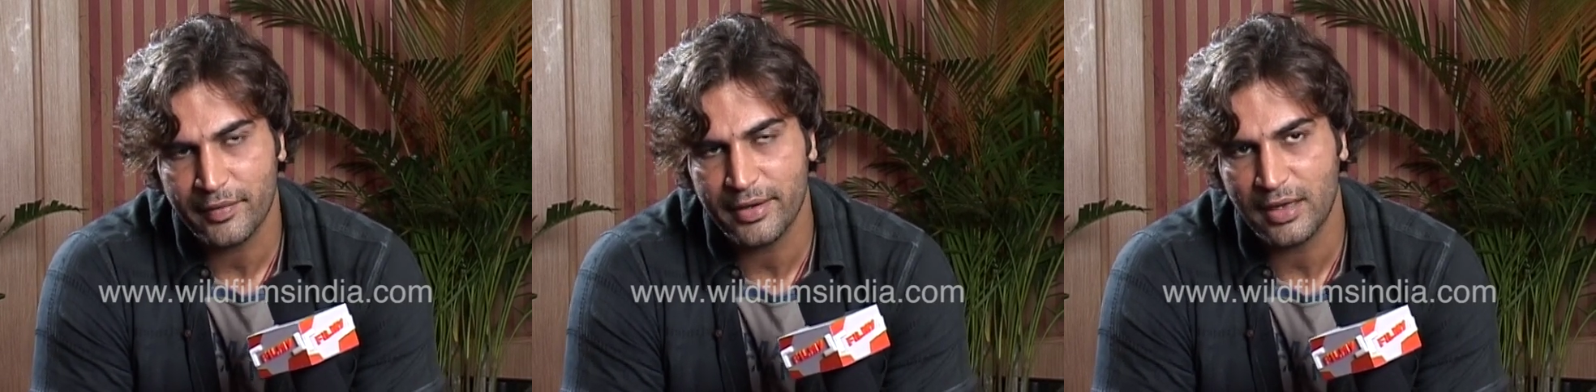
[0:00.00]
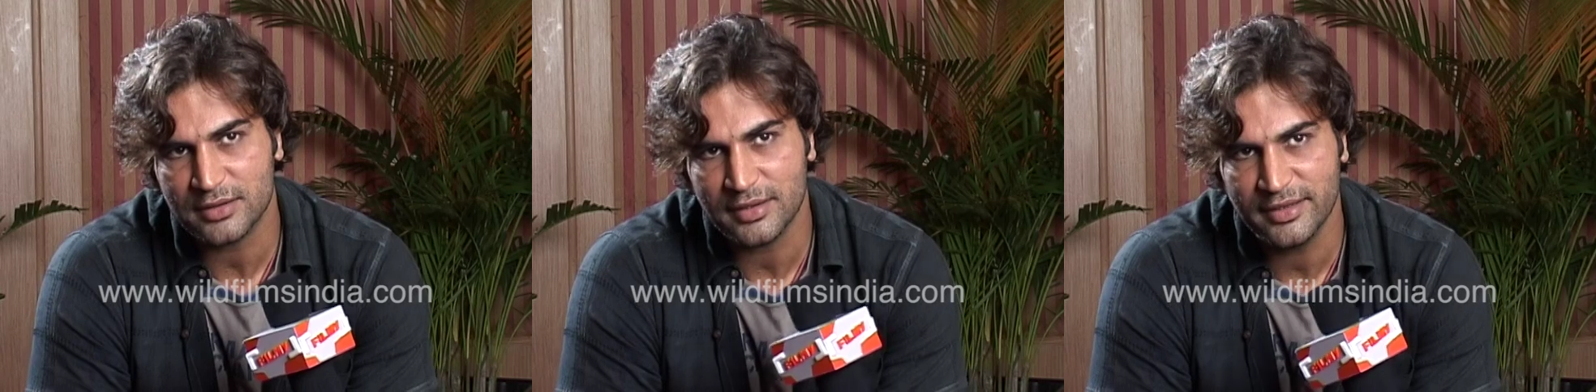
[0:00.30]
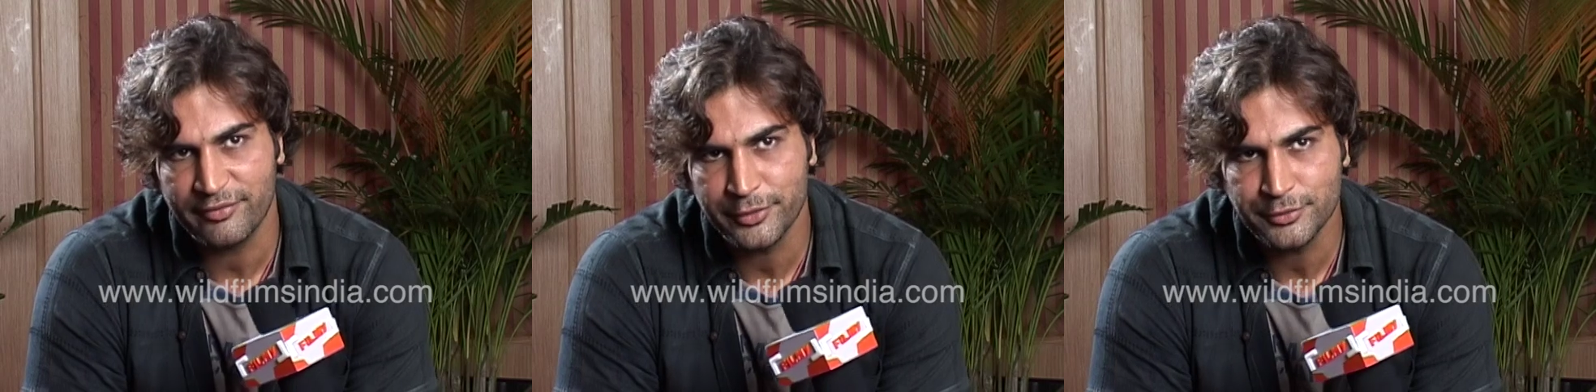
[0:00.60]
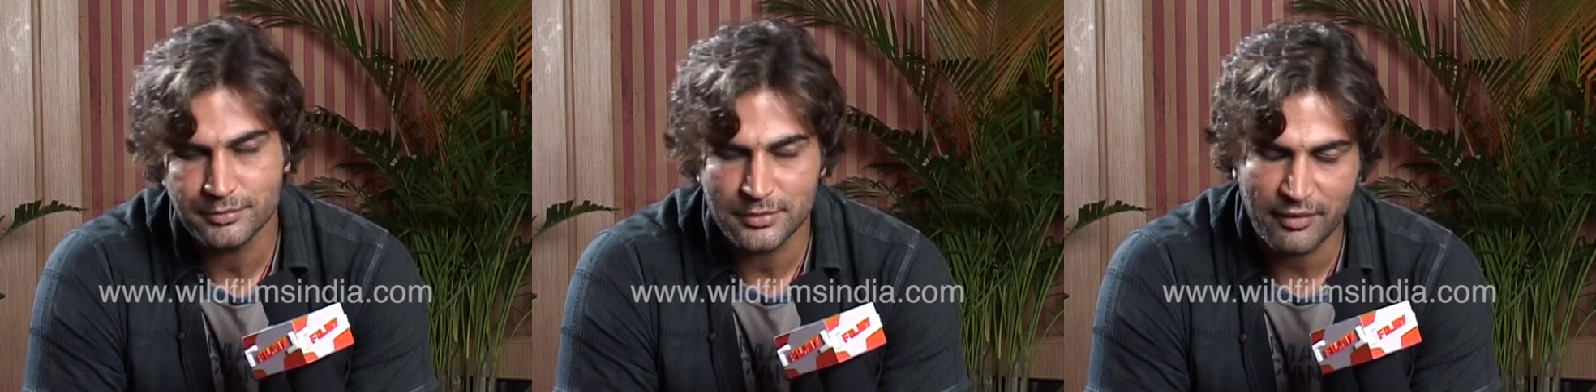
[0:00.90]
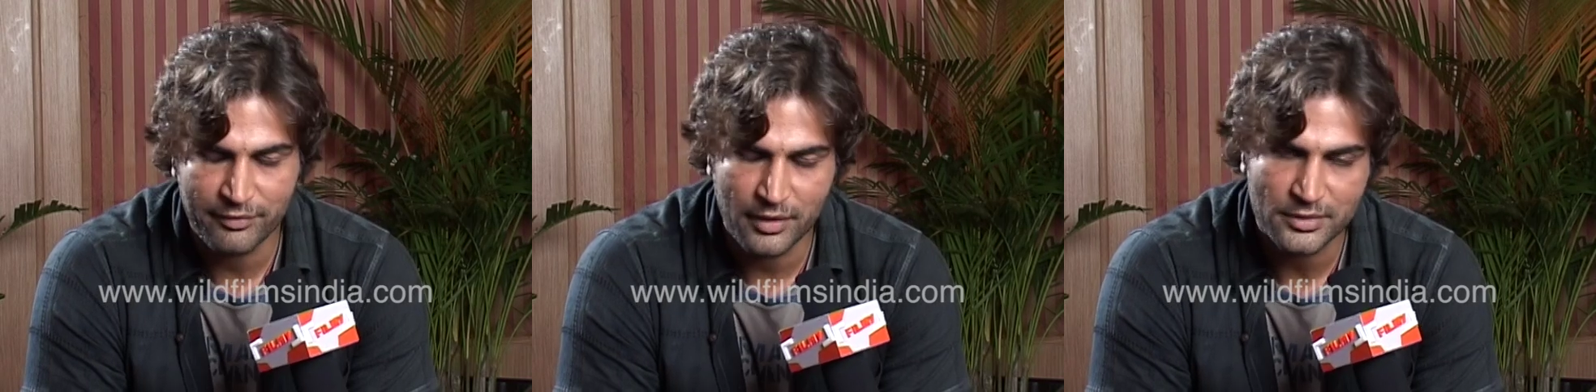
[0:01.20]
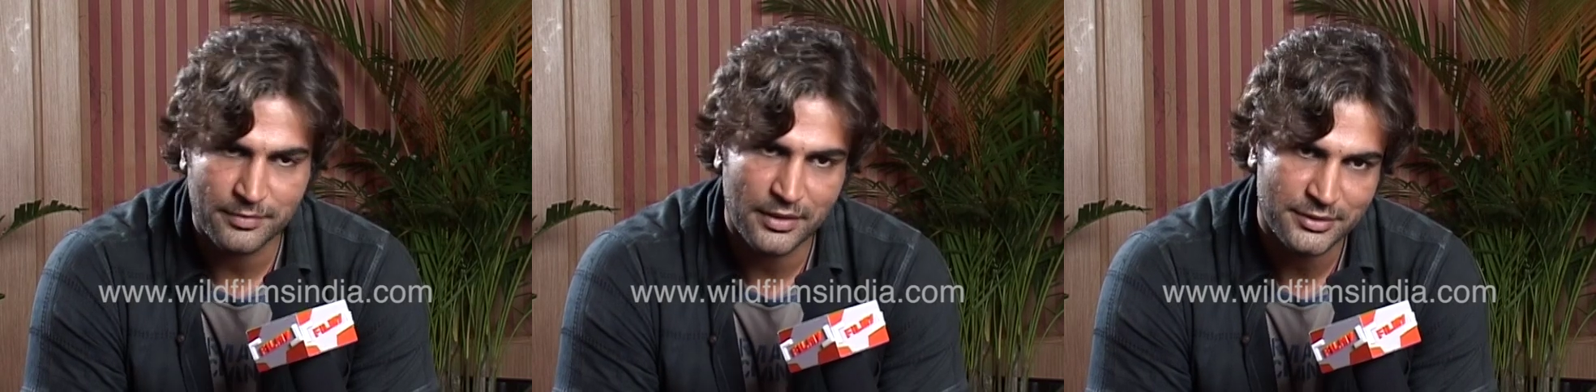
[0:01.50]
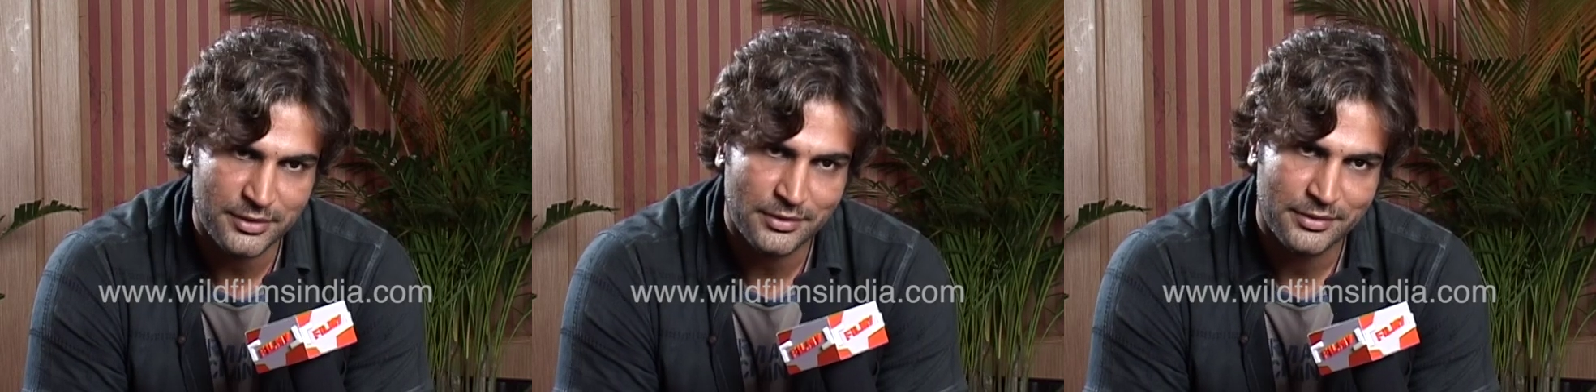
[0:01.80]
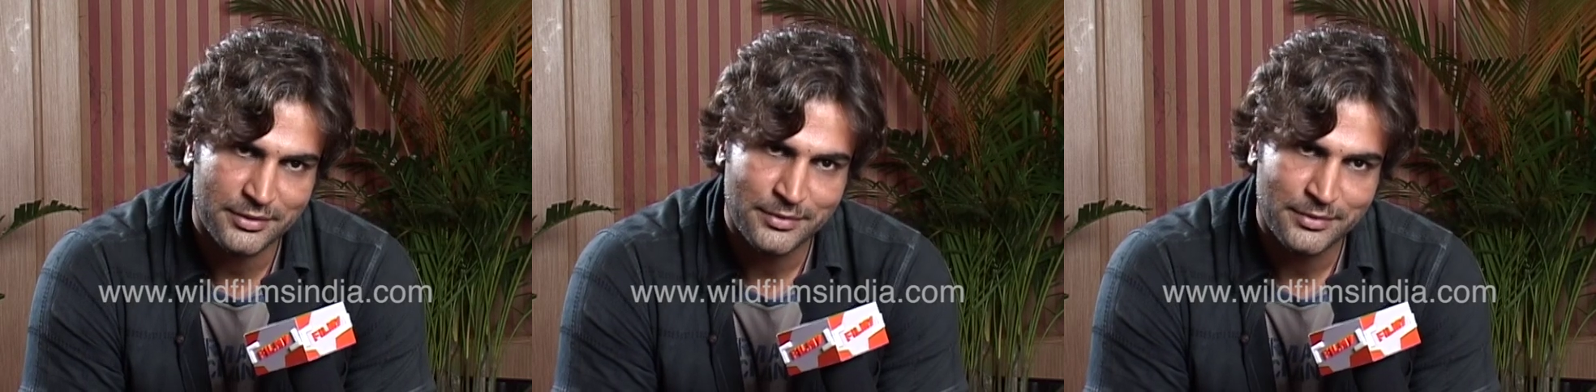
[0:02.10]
He doesn't leave you, tough taskmaster.